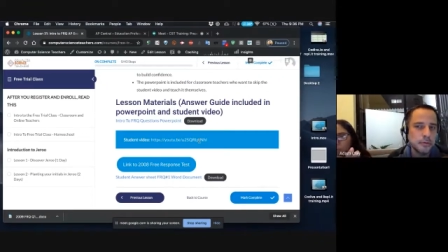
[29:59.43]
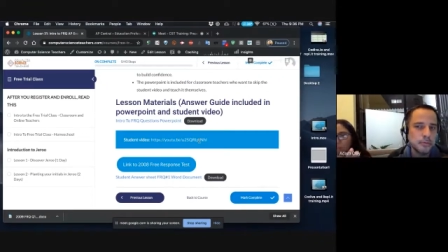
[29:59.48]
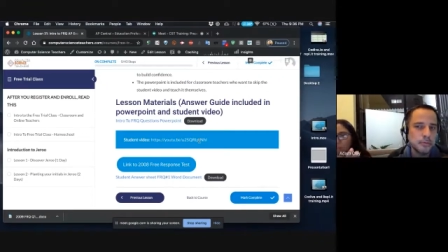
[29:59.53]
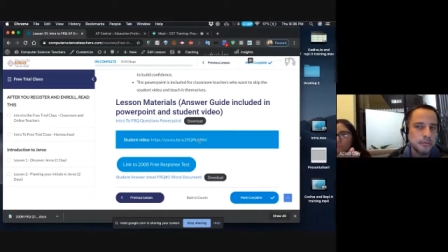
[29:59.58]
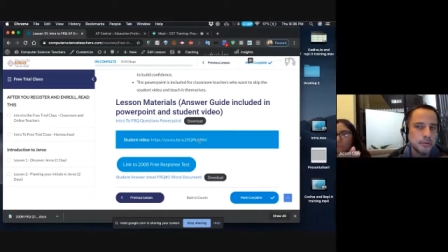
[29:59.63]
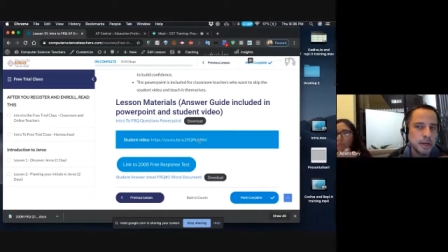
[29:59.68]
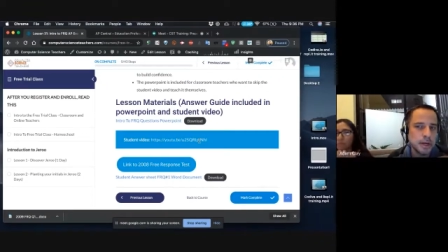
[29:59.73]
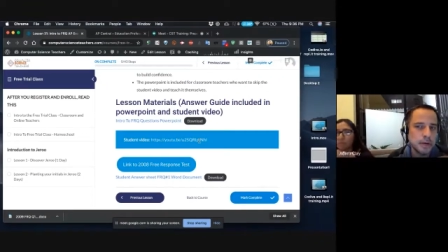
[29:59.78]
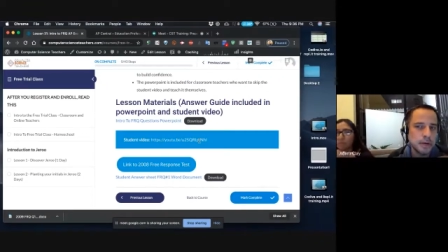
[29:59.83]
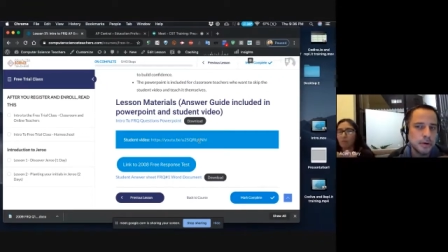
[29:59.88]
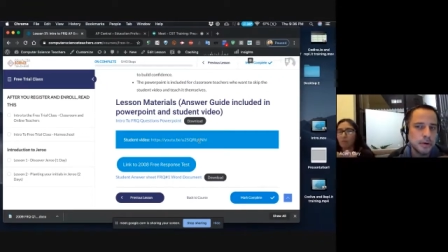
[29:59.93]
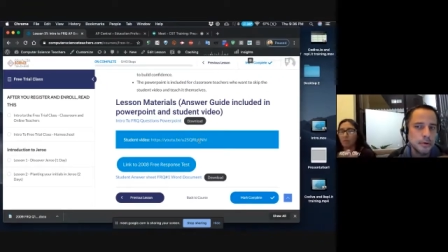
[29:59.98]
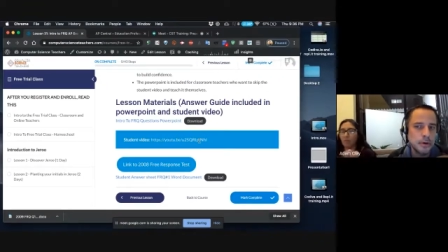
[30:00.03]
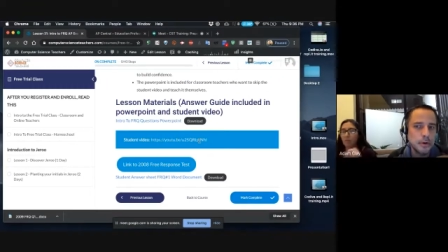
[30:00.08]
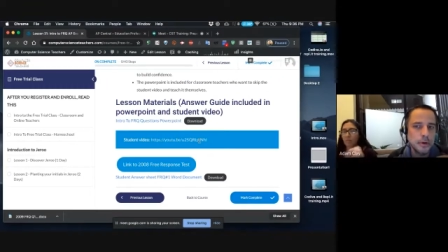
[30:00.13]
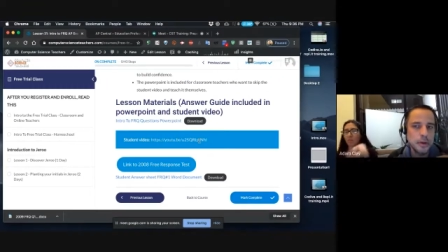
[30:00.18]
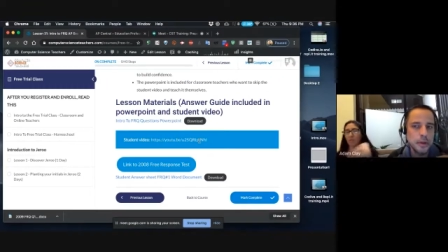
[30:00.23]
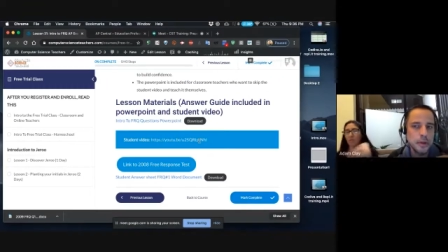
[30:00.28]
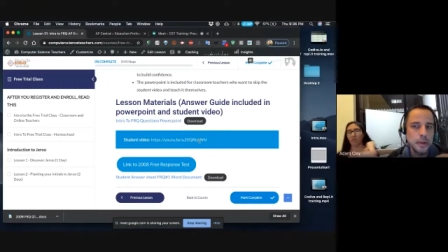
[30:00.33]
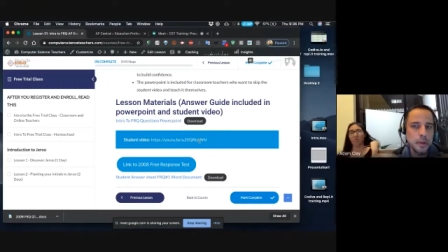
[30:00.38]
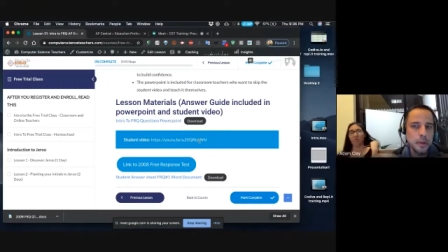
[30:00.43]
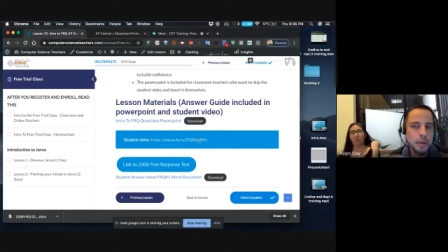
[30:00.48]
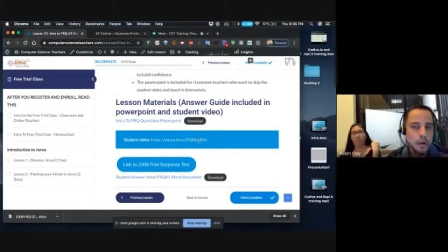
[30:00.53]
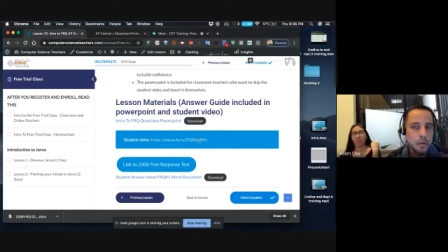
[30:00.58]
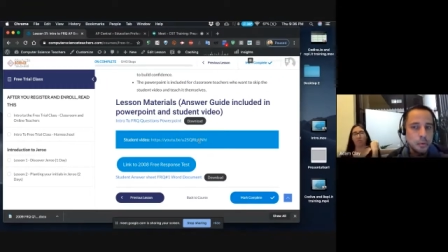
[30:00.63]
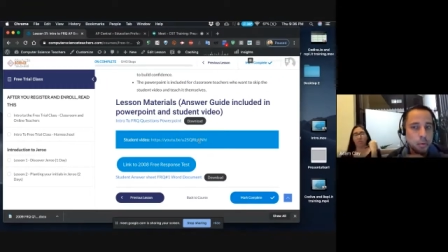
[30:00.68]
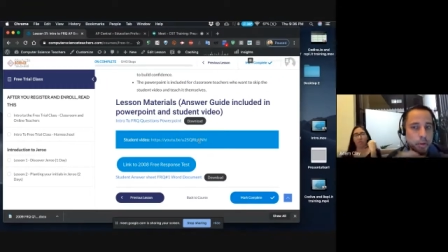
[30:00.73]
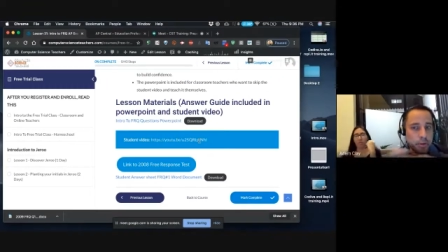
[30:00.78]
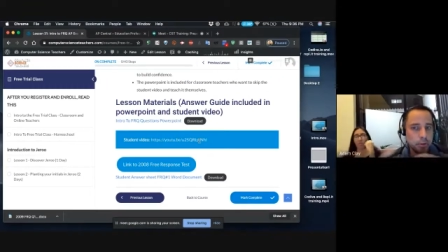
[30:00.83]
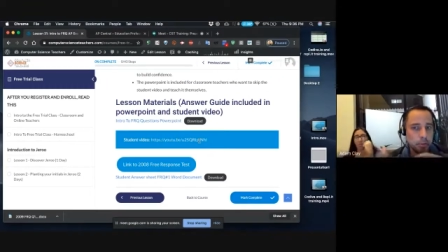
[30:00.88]
grader.
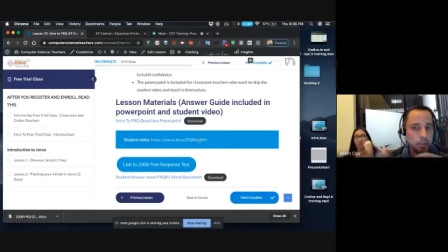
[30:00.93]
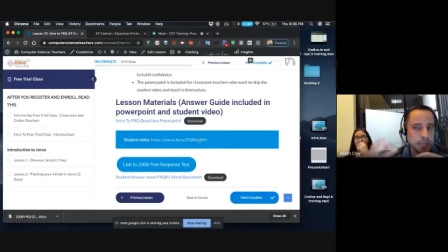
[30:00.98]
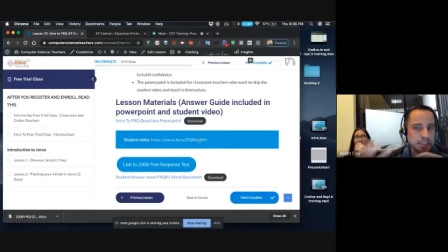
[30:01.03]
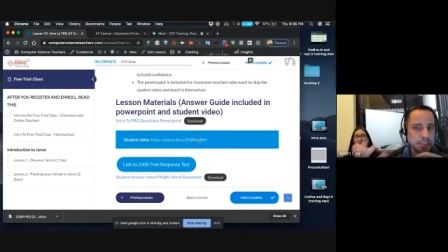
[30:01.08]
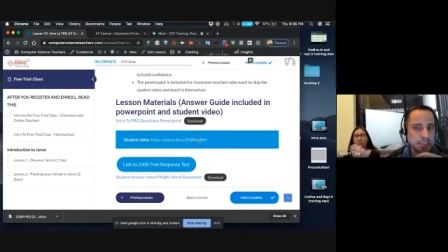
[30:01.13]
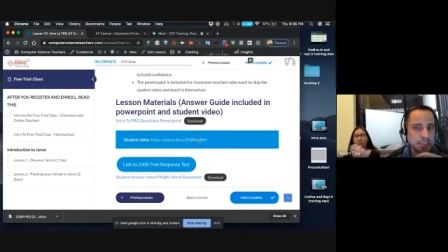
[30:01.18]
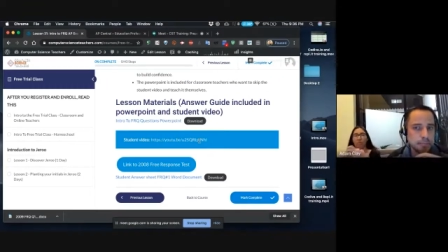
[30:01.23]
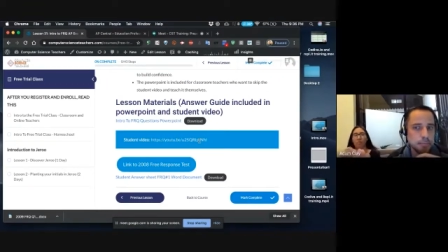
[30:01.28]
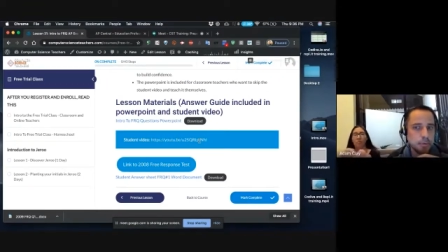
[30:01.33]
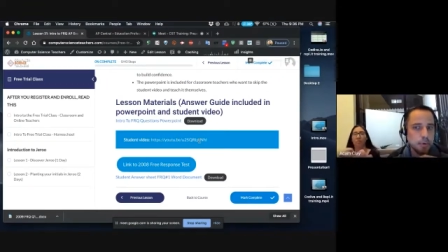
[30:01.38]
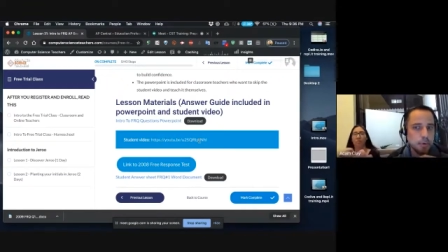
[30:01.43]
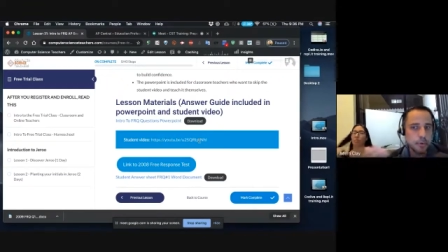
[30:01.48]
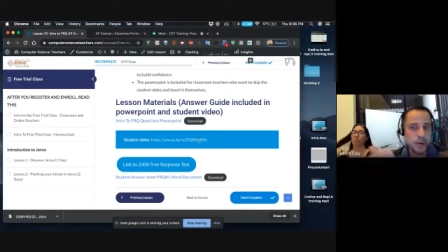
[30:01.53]
Why is it important?